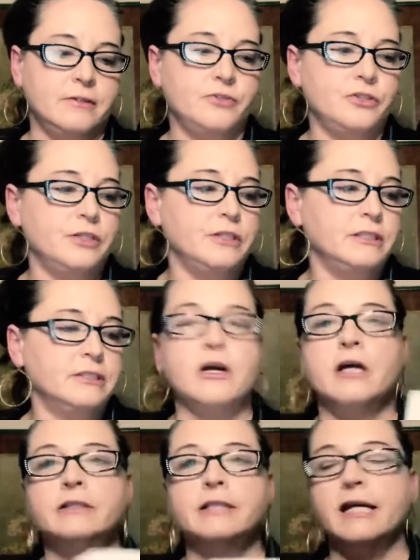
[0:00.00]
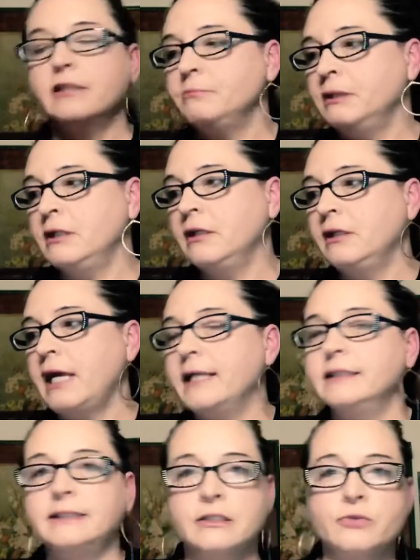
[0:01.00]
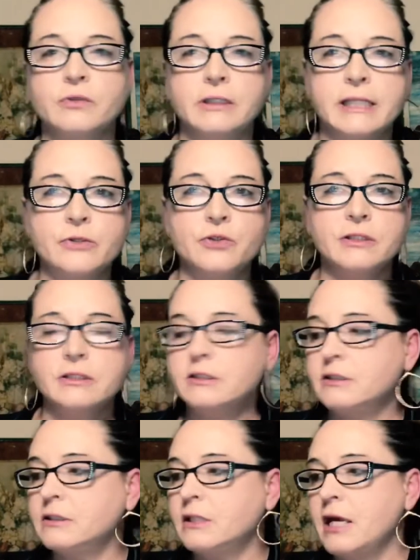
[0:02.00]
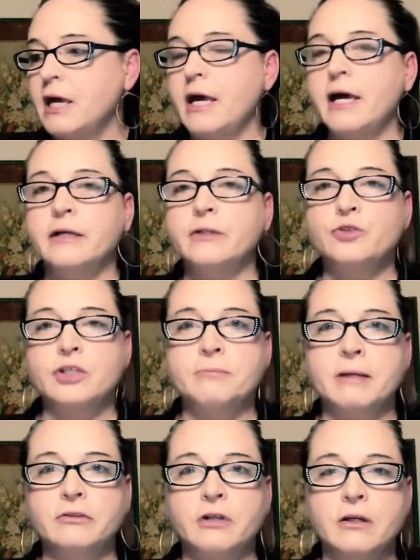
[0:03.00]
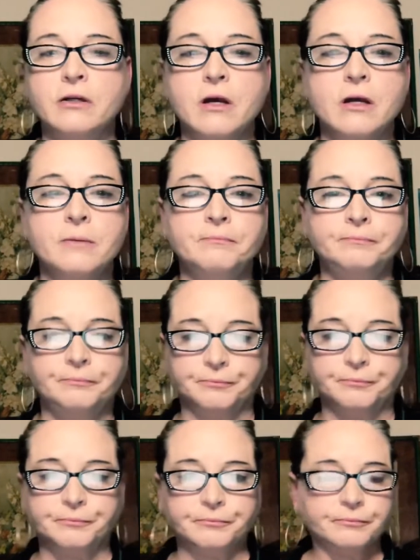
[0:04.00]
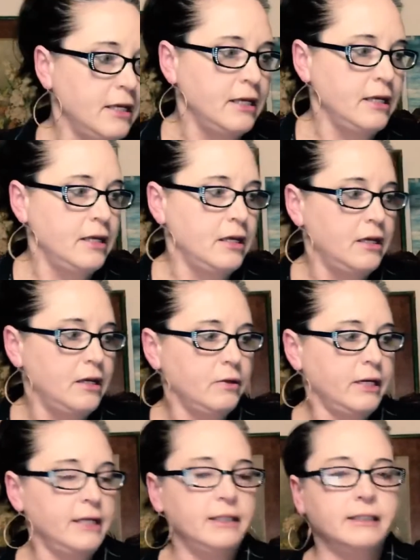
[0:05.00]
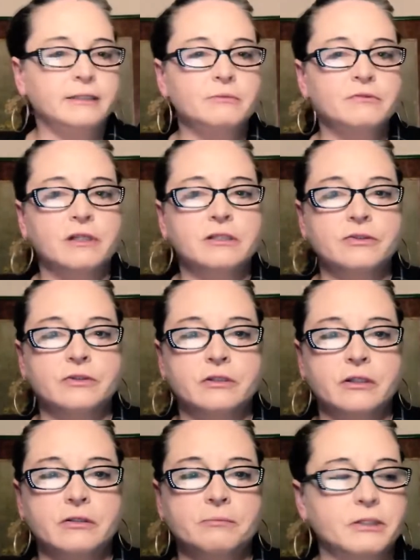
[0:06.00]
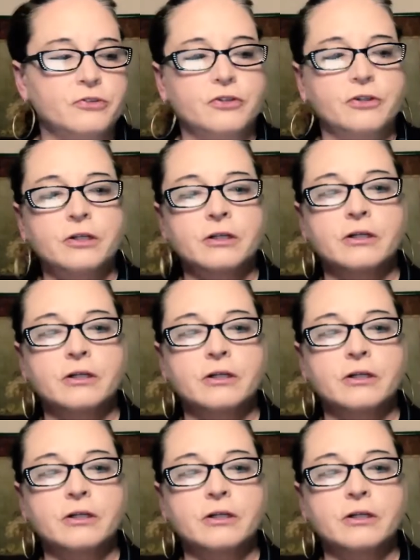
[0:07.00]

just contact me at ancestrallegends@gmail.com. Okay, let's move on to another picture.